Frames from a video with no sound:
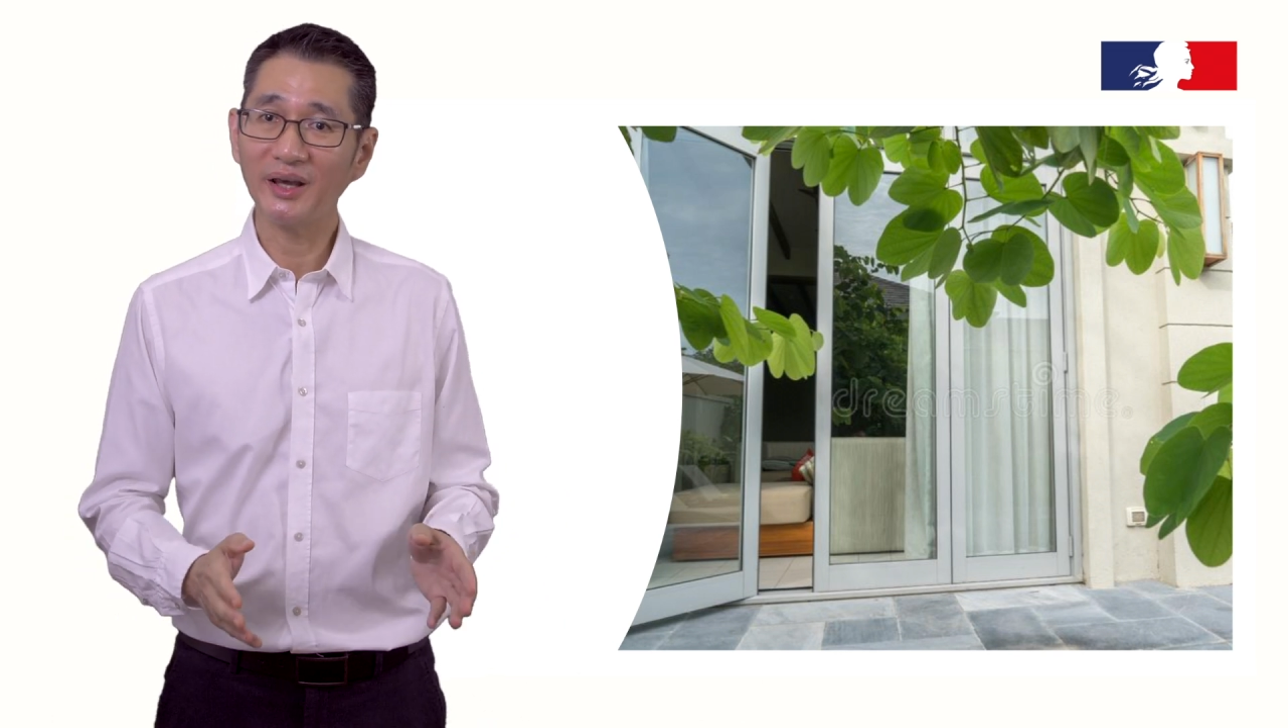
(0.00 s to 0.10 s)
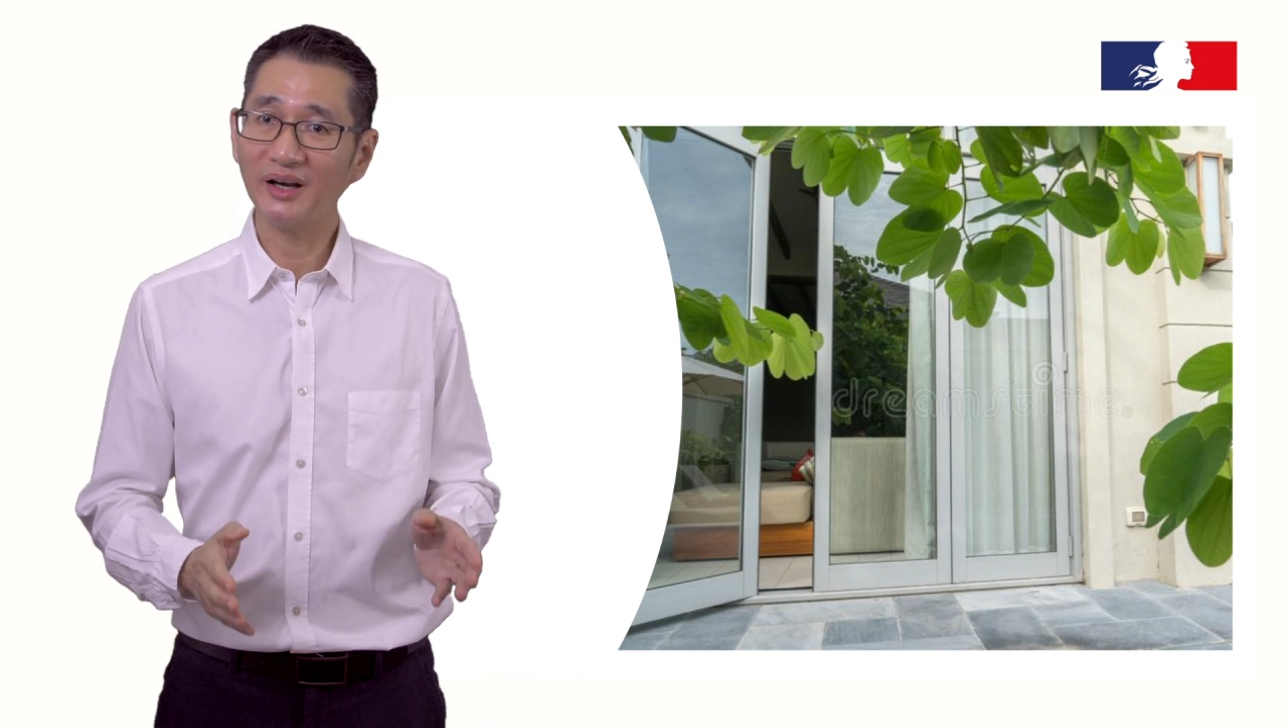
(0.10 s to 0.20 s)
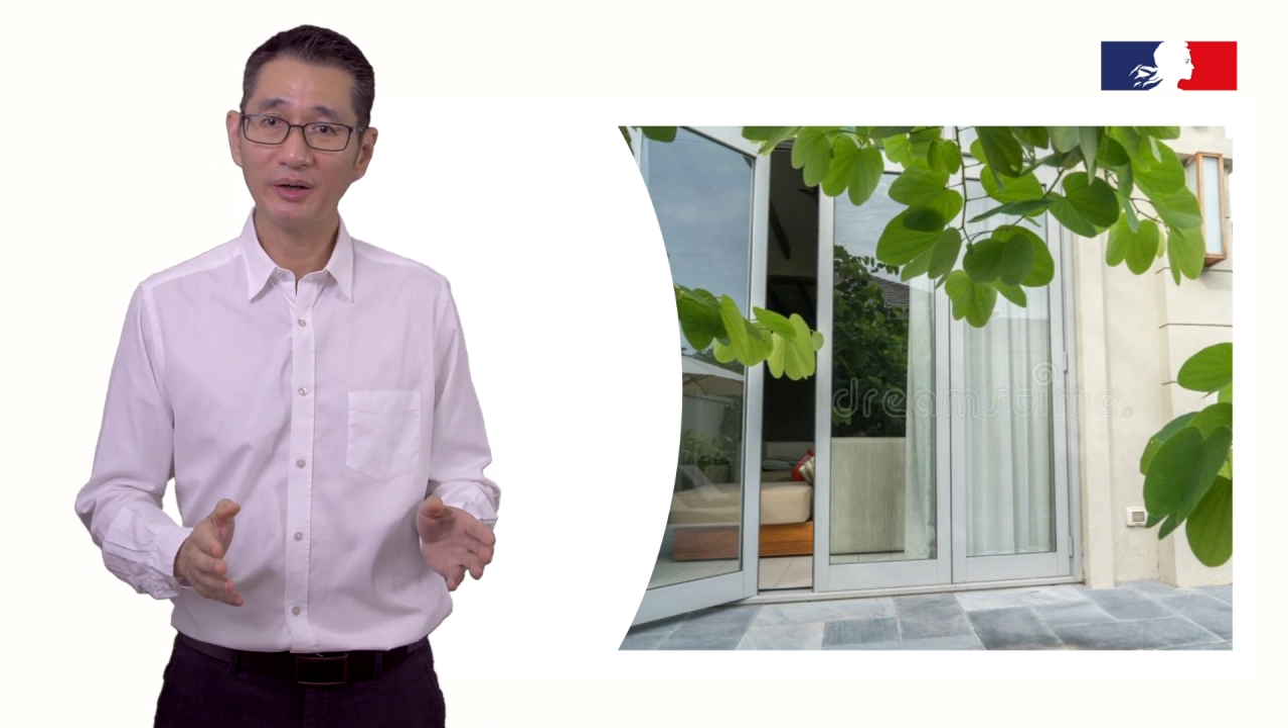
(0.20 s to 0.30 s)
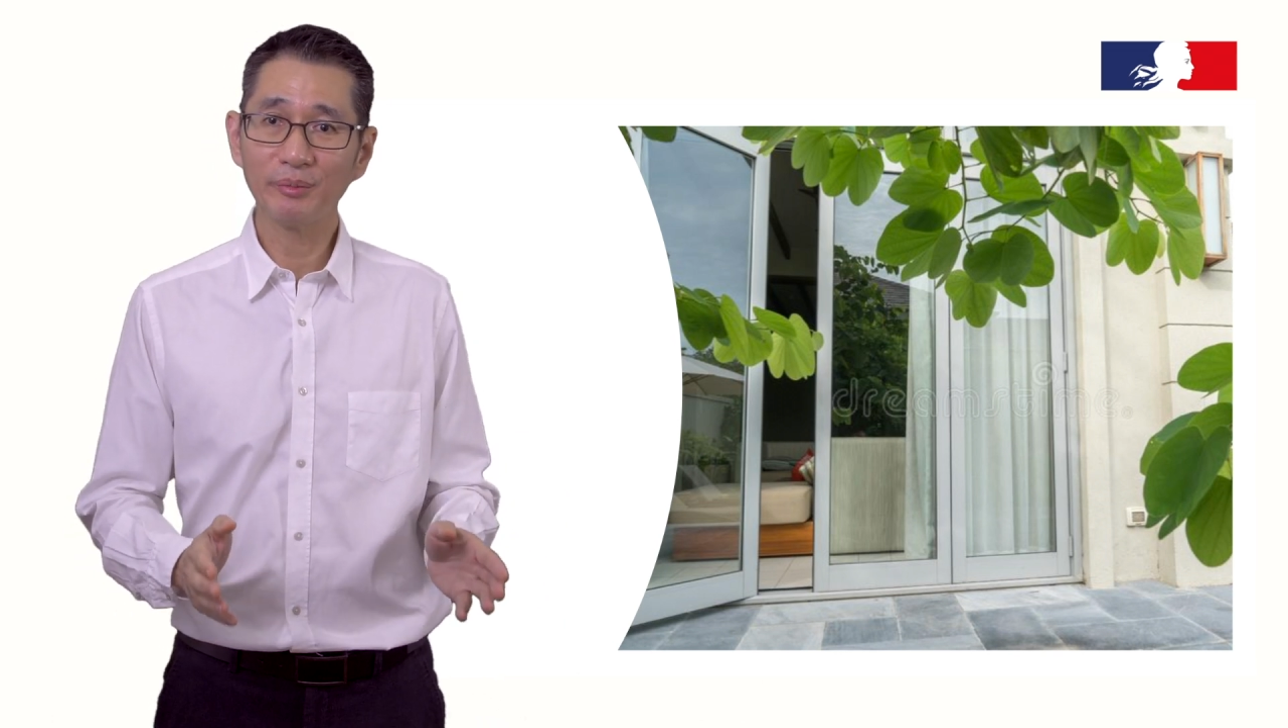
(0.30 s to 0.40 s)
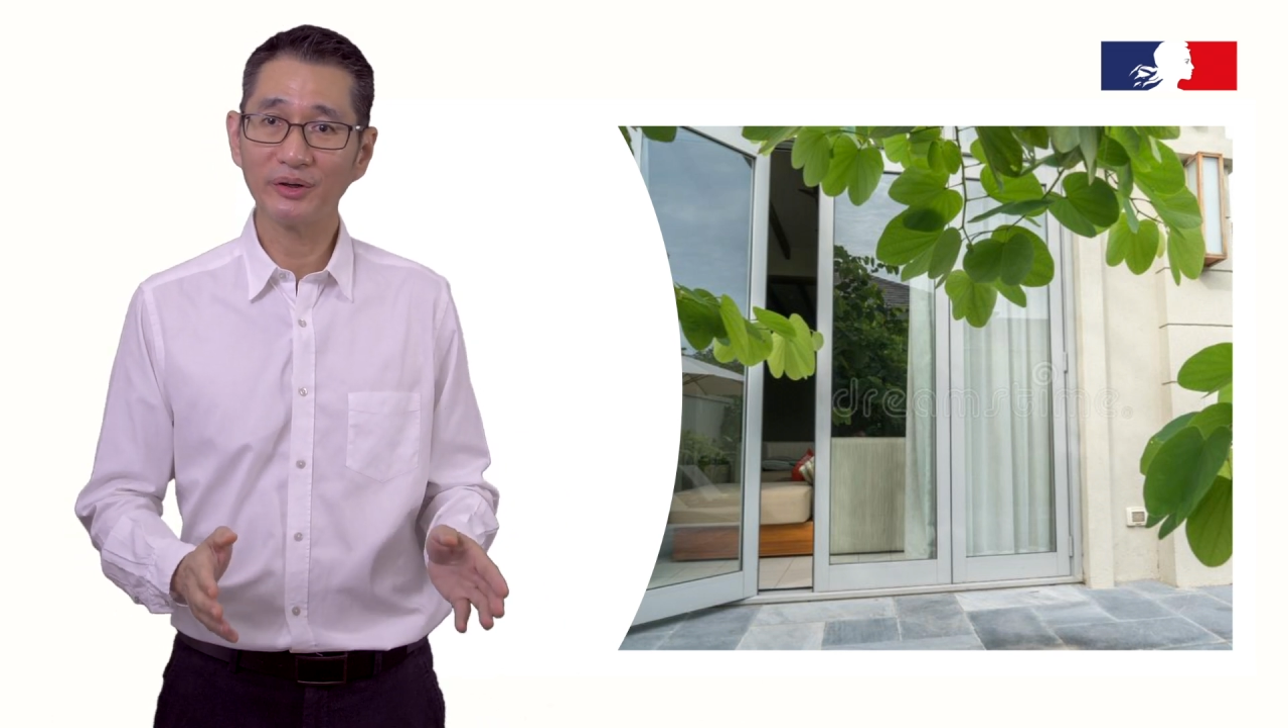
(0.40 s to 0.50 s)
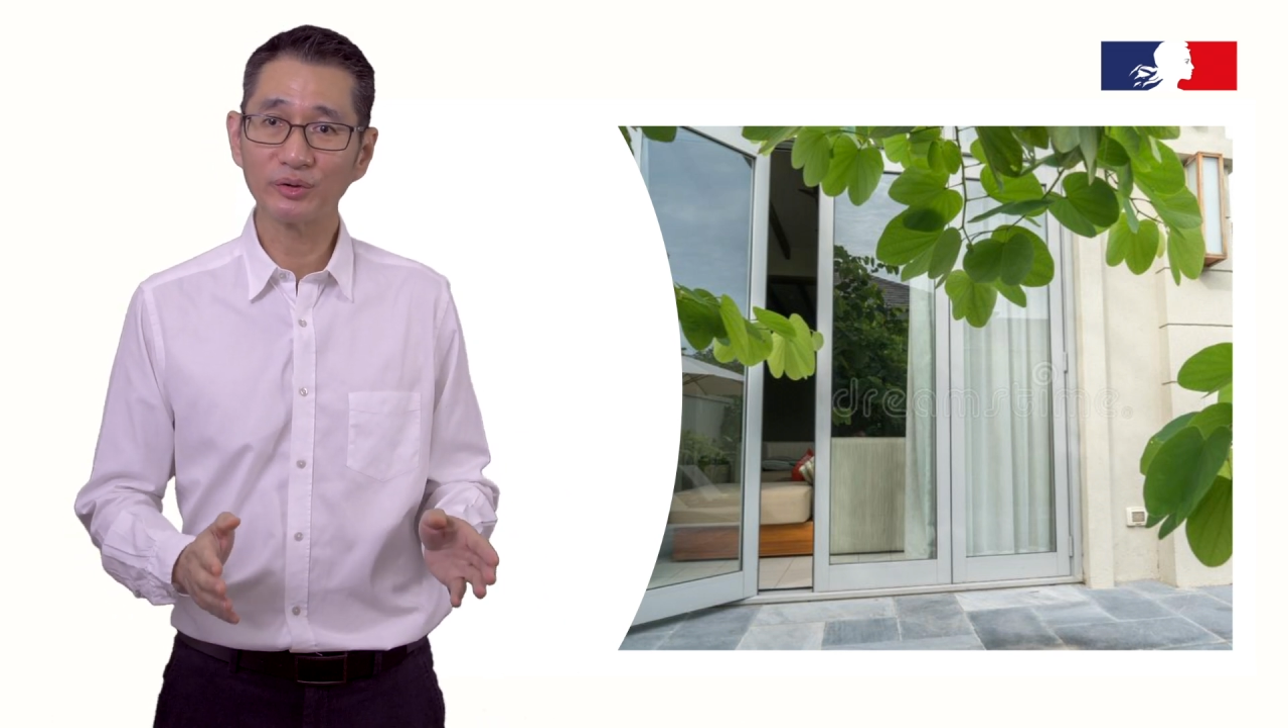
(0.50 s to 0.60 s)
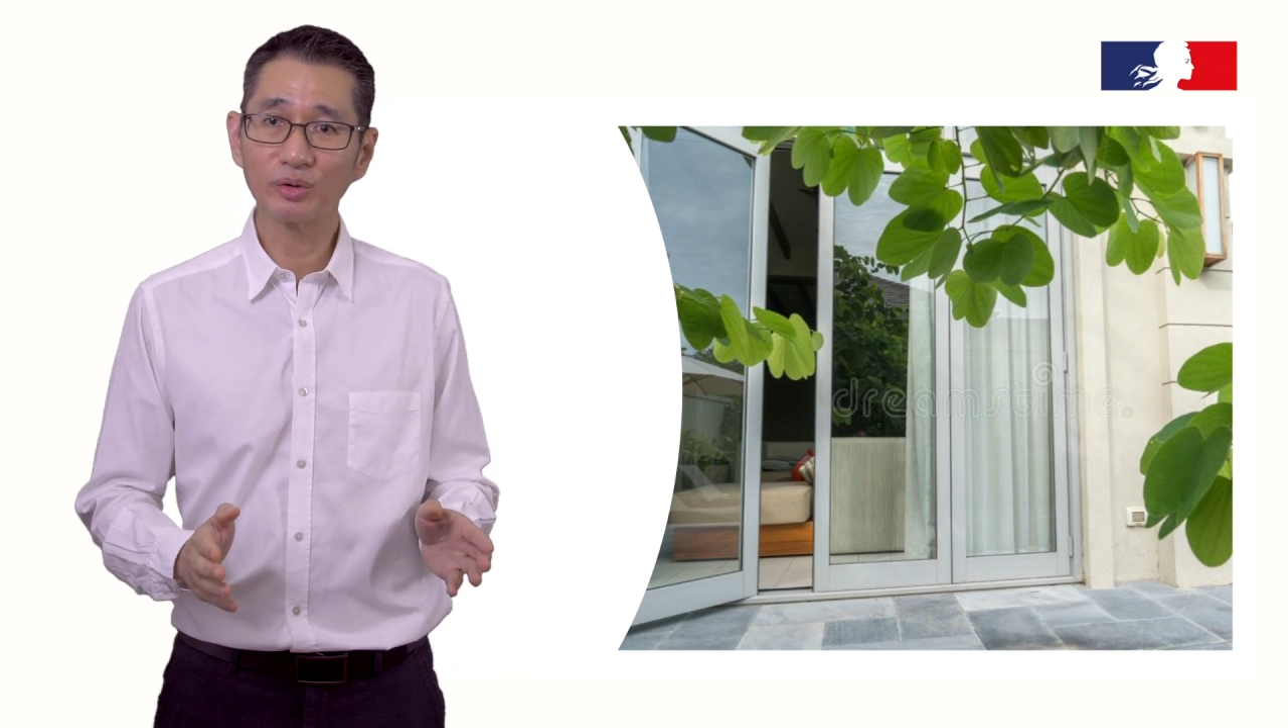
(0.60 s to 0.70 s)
unable to